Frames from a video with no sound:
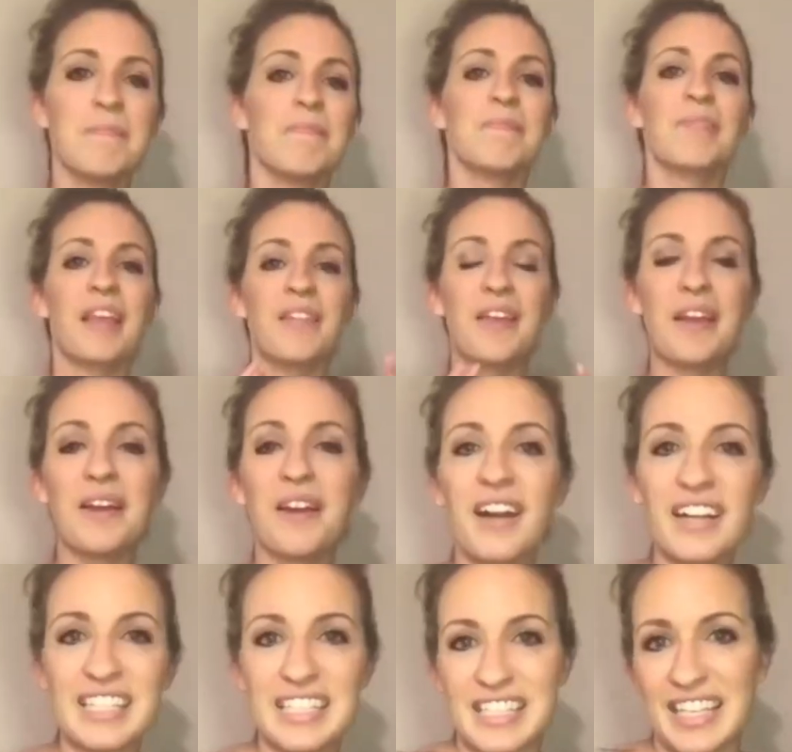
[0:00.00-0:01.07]
There
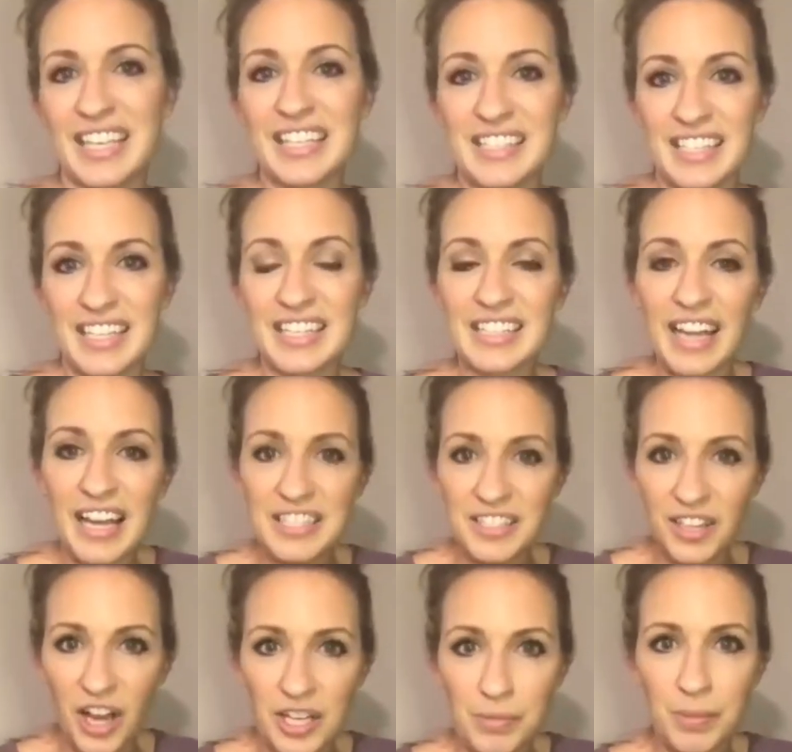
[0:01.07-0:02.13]
are seasons as an
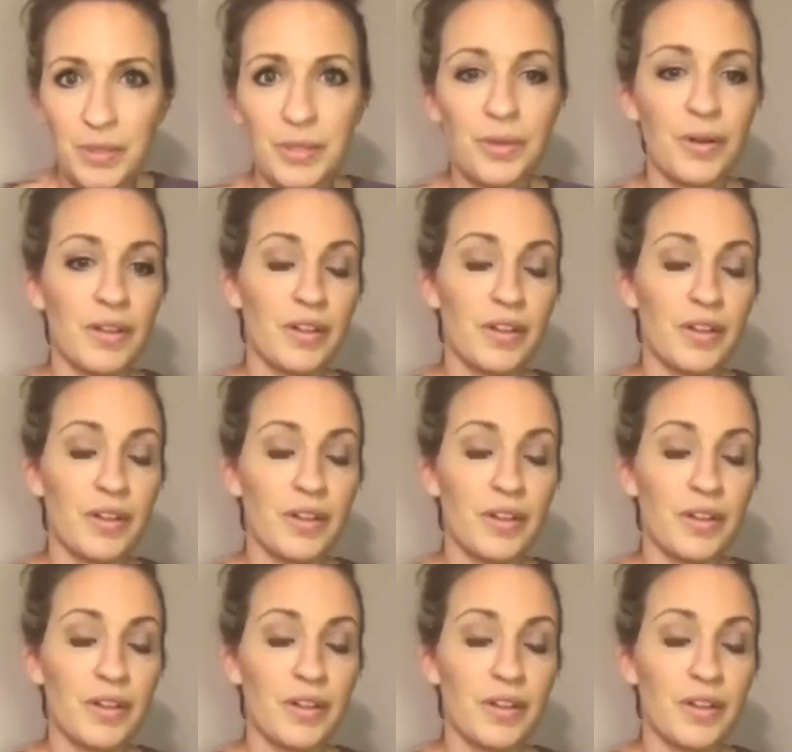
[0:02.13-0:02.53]
entrepreneur.